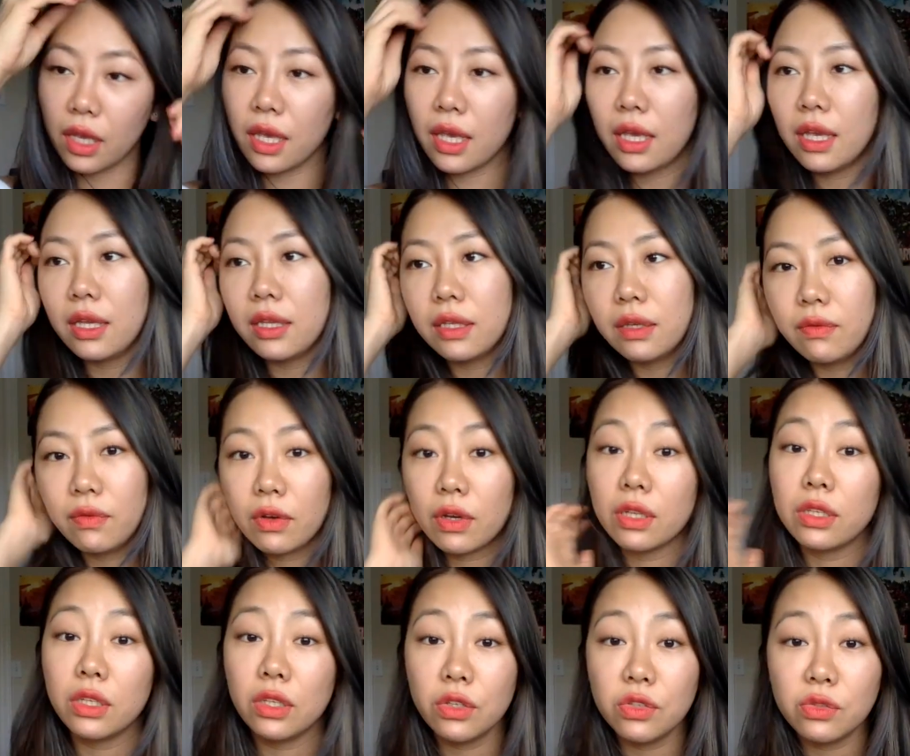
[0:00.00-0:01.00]
And if you're
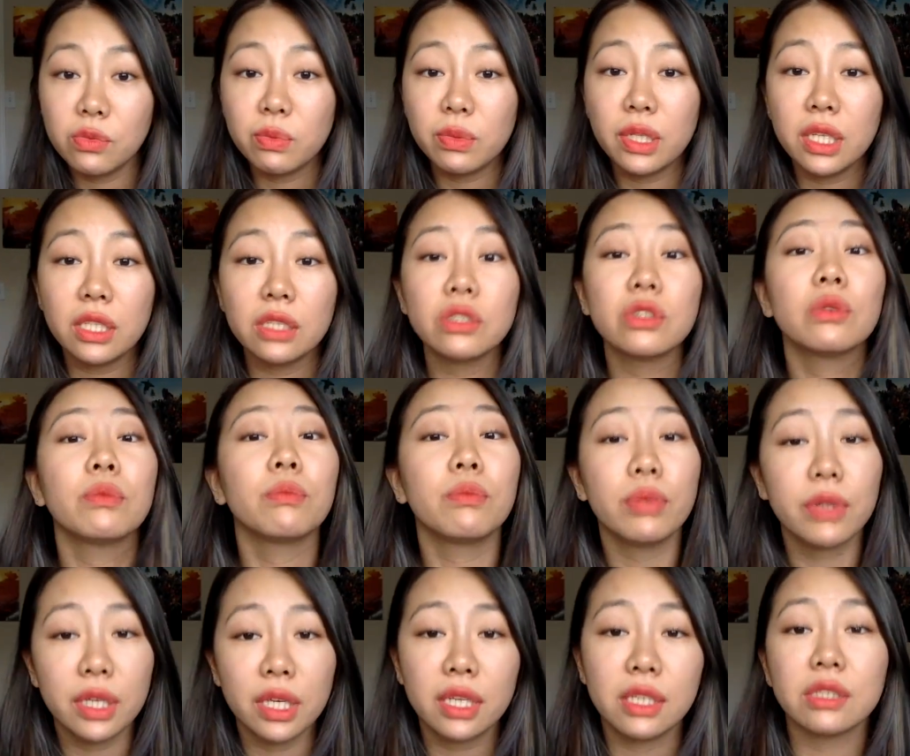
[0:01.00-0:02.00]
going to use bleach,
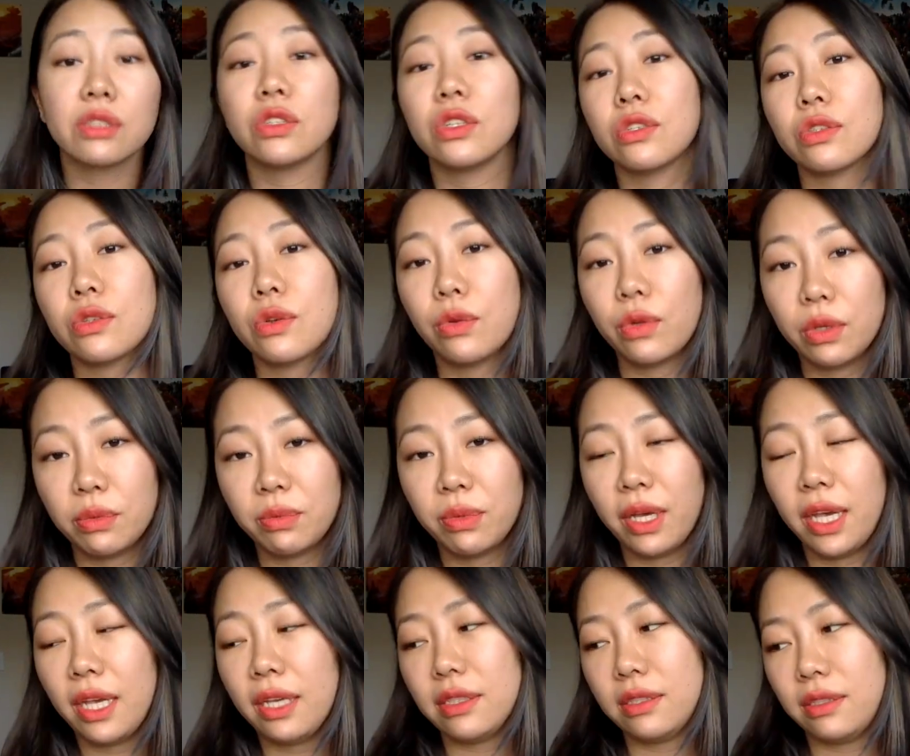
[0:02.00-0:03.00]
please use
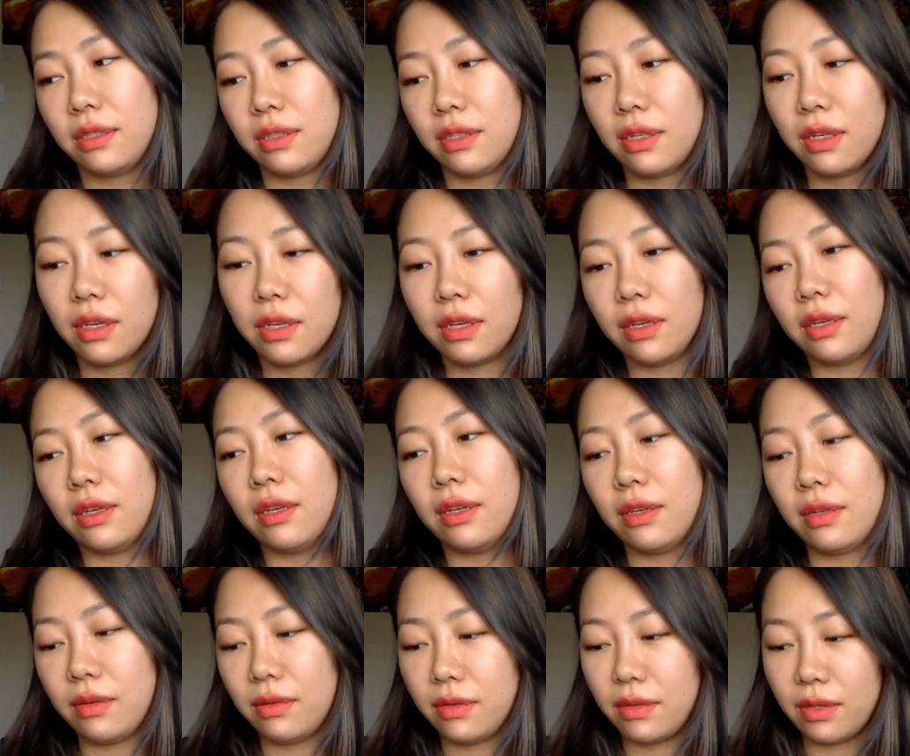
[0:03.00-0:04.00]
Olaplex.
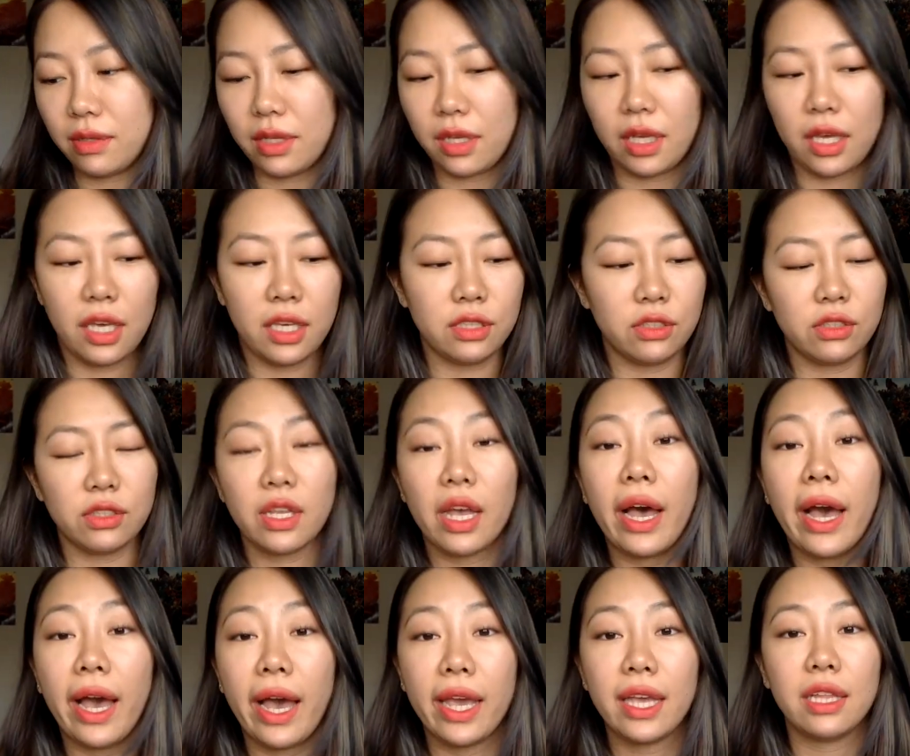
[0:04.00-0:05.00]
I just
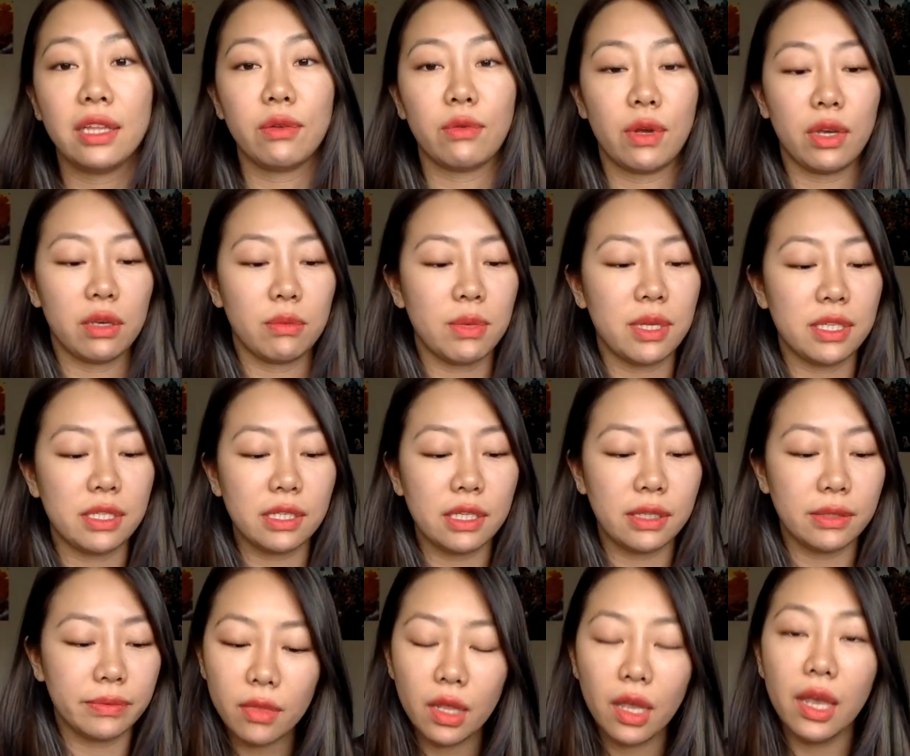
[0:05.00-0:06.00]
highly recommend
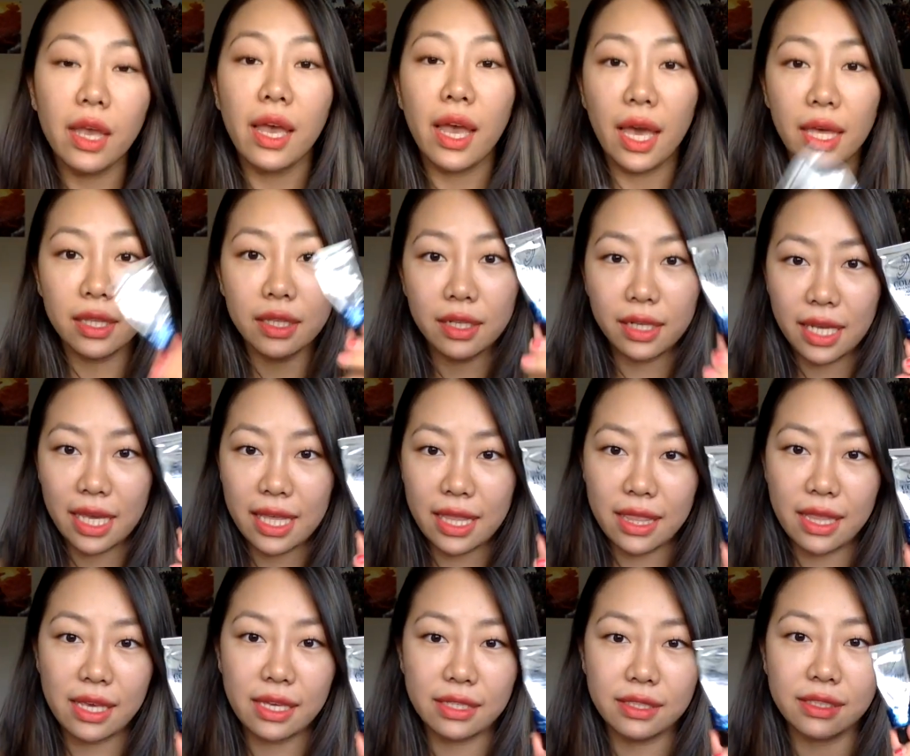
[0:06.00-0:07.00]
it. And then I
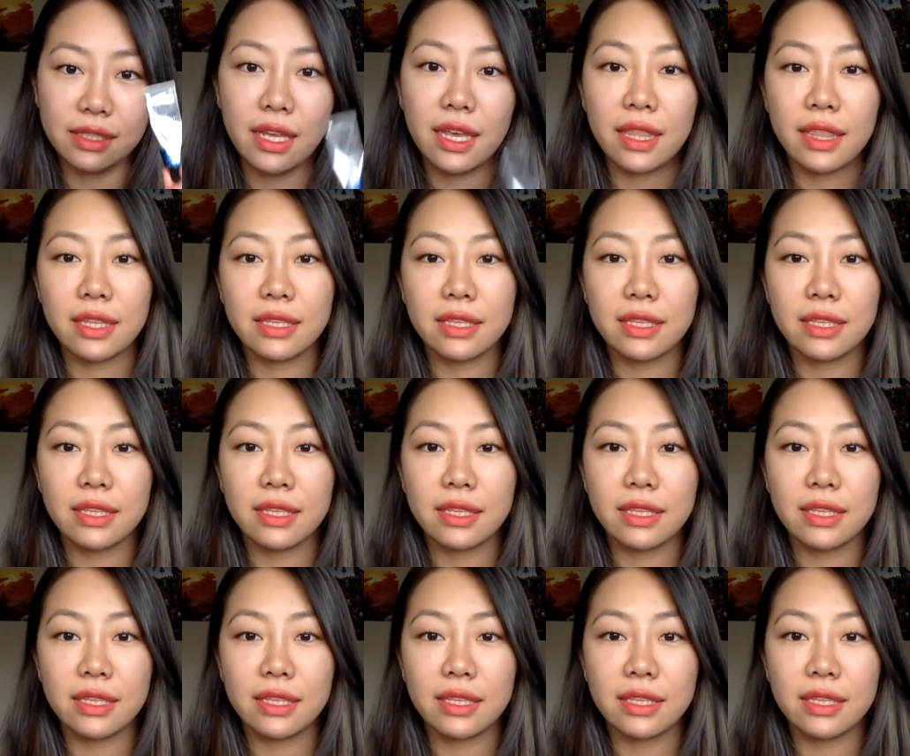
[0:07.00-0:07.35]
add this.